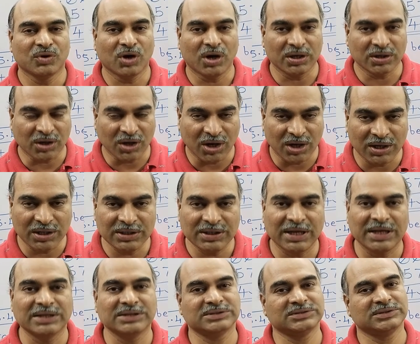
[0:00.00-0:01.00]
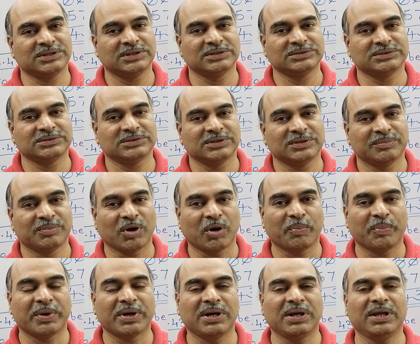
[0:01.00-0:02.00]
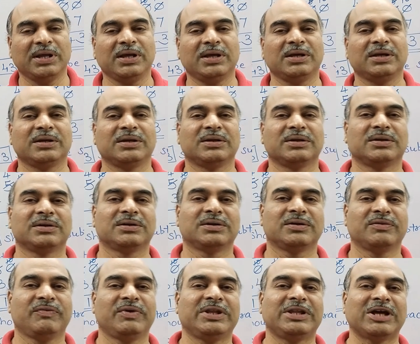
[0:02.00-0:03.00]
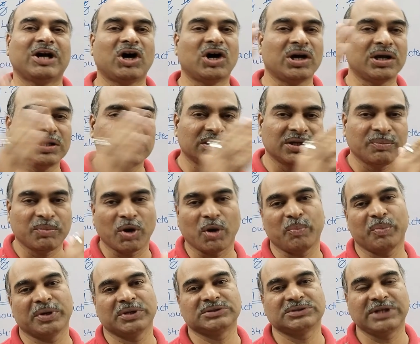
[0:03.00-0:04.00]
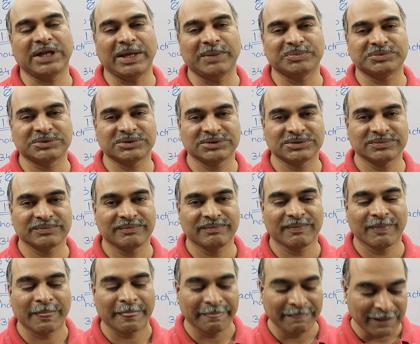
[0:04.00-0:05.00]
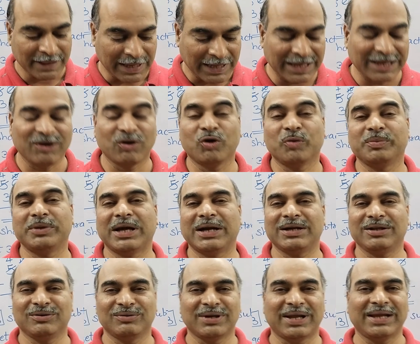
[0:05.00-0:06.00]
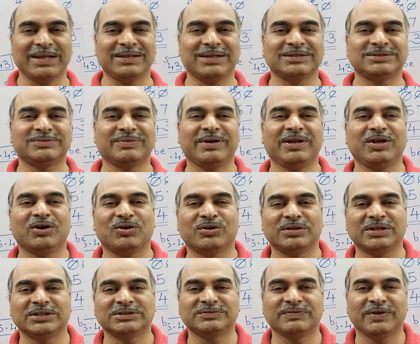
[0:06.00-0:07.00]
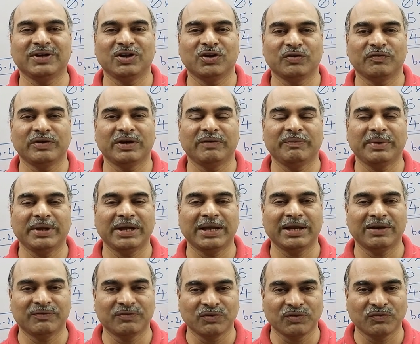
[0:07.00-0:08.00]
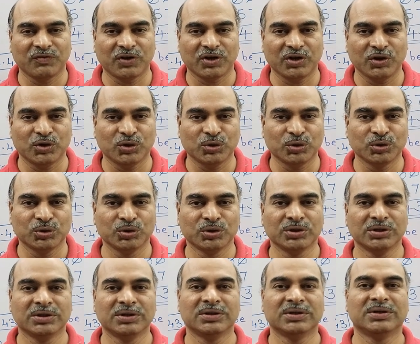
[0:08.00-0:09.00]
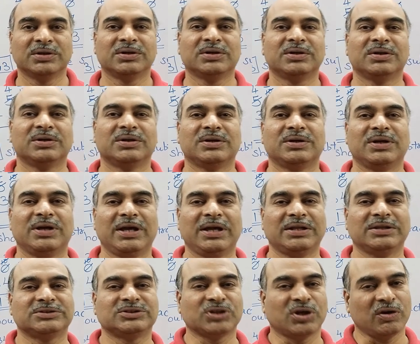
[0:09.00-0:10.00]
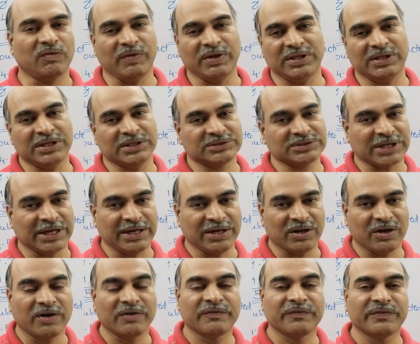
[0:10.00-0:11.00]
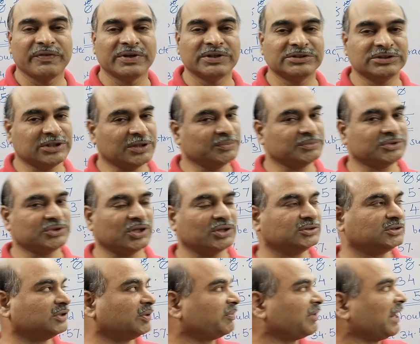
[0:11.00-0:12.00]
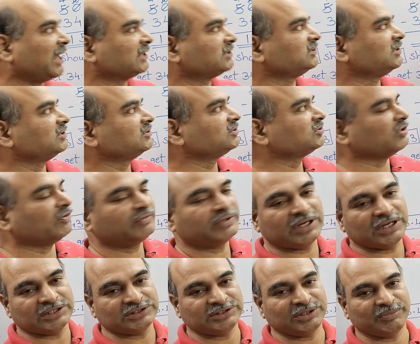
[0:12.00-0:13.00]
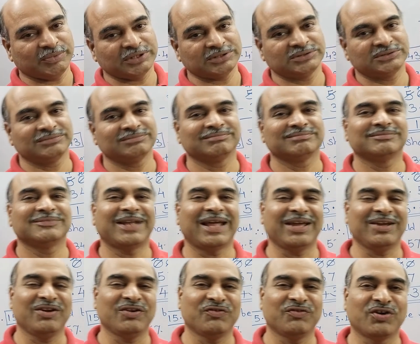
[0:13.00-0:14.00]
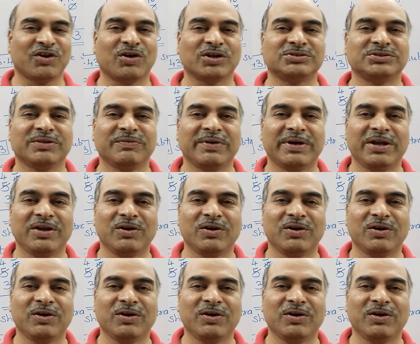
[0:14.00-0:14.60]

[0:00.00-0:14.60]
got all the answers properly with all the proper steps. I hope that you like this video. This video will be helpful for you in solving this kind of sums and subtractions of the decimals. Thank you for watching